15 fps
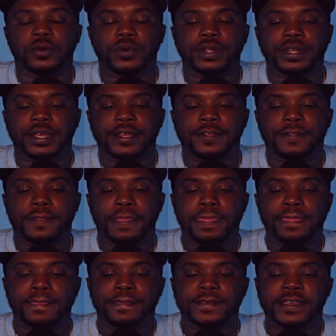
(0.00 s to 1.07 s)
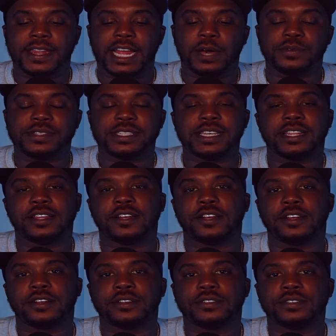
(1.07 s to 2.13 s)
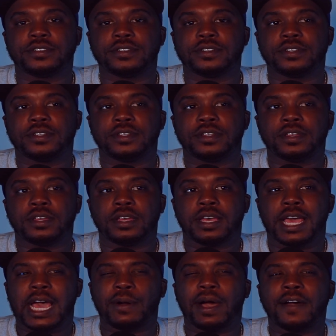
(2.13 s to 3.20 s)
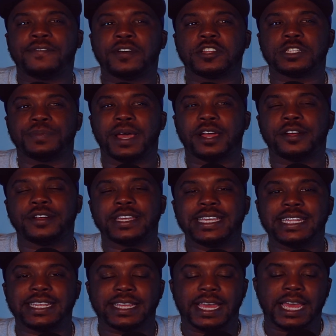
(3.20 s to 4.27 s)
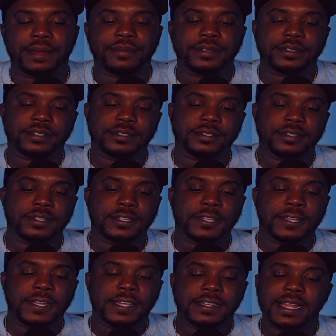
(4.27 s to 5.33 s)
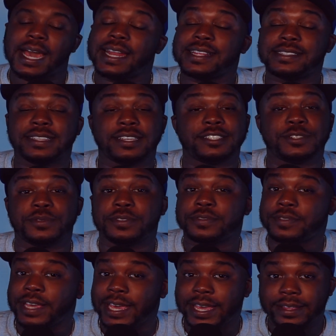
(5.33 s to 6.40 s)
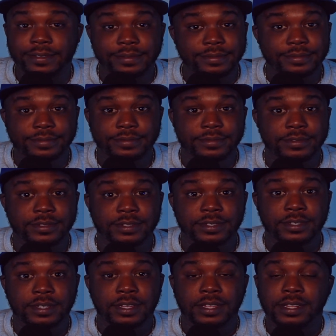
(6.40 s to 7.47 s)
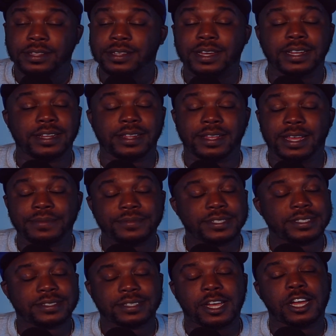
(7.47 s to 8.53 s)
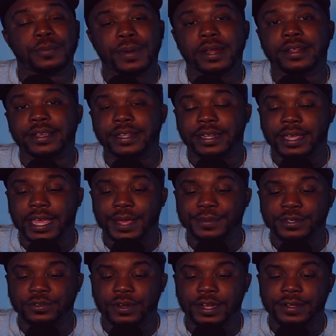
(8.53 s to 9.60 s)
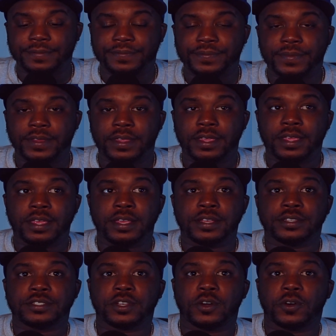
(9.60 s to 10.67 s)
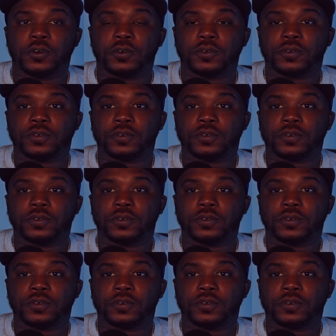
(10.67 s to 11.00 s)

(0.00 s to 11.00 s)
one day and I was telling her how I felt about her eating habits. Now, I didn't say she was fat. None of that. I'm just talking about her eating habits, right? So